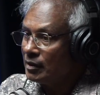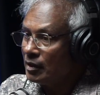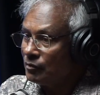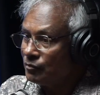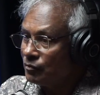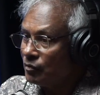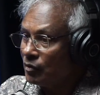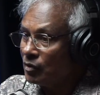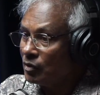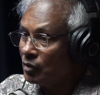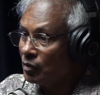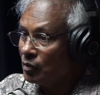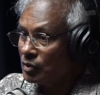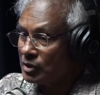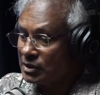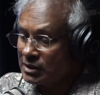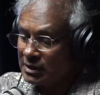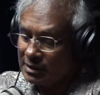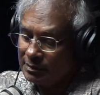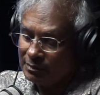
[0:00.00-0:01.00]
for
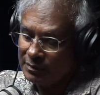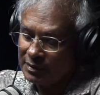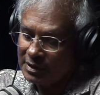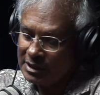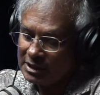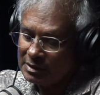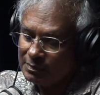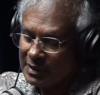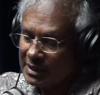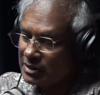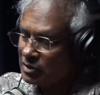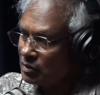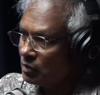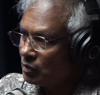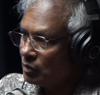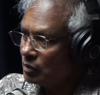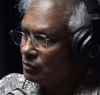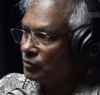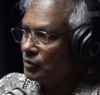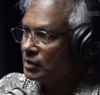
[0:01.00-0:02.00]
loads. This much
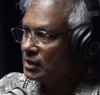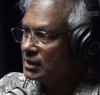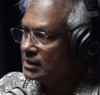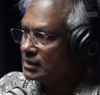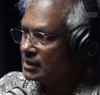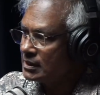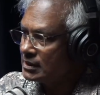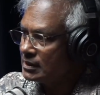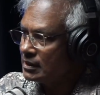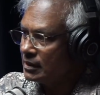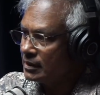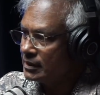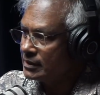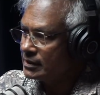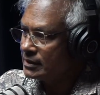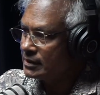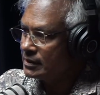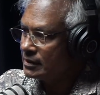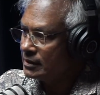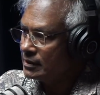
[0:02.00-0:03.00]
load for this
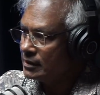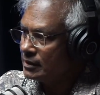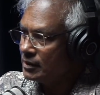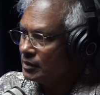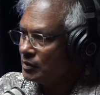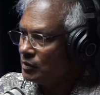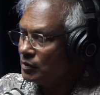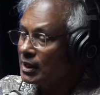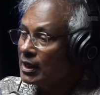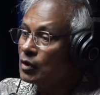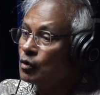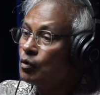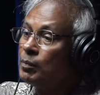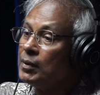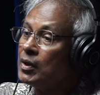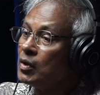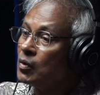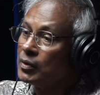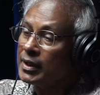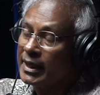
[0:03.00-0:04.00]
distance, you can't go
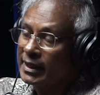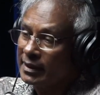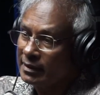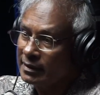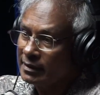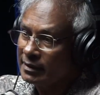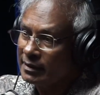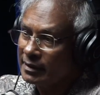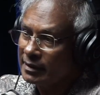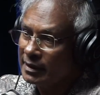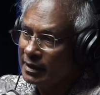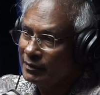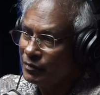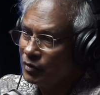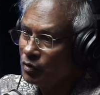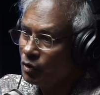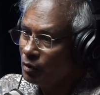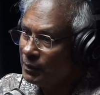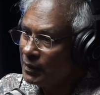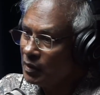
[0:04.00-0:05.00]
below that. If you
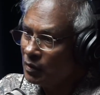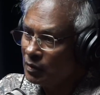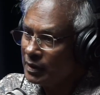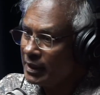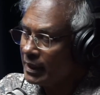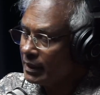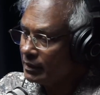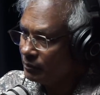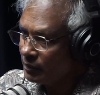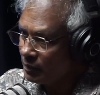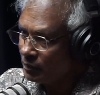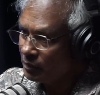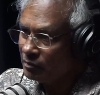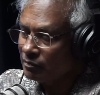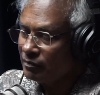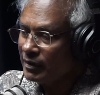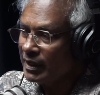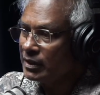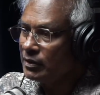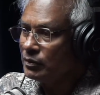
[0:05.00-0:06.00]
go below that, they're going to
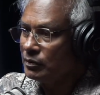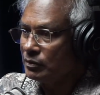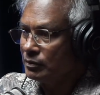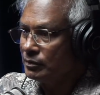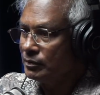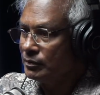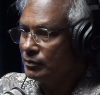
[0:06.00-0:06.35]
fine you.